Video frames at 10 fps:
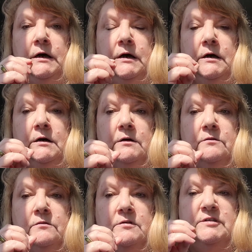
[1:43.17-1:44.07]

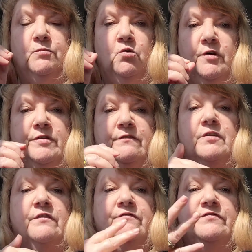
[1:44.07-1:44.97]
the smaller,
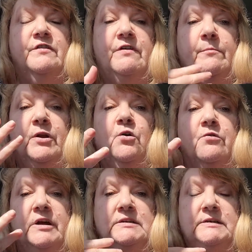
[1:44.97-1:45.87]
the family
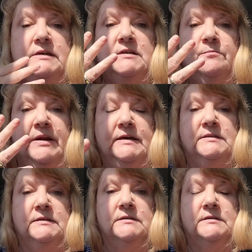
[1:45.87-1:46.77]
orientated
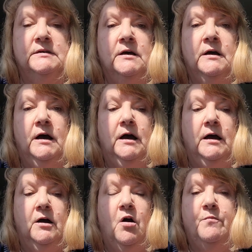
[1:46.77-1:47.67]
places
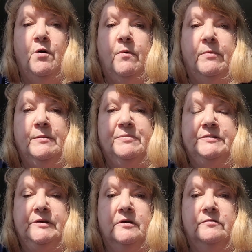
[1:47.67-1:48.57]
are probably
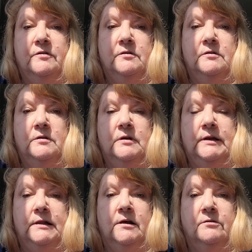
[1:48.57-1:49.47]
busier than
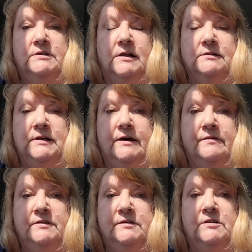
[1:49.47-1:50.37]
little hotels like
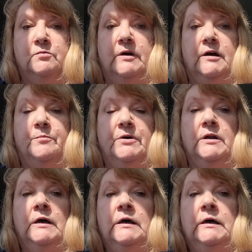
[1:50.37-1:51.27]
this week. But
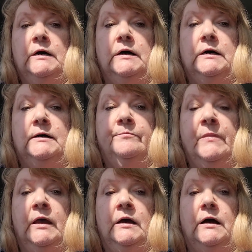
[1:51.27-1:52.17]

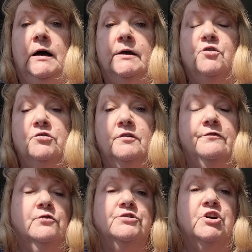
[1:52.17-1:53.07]
I couldn't
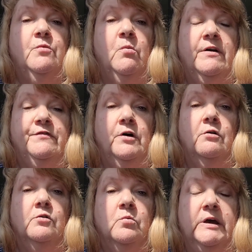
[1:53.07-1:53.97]
afford to come away for the
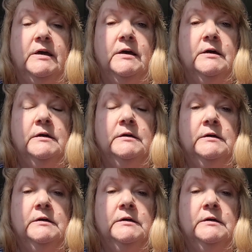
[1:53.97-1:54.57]
whole week.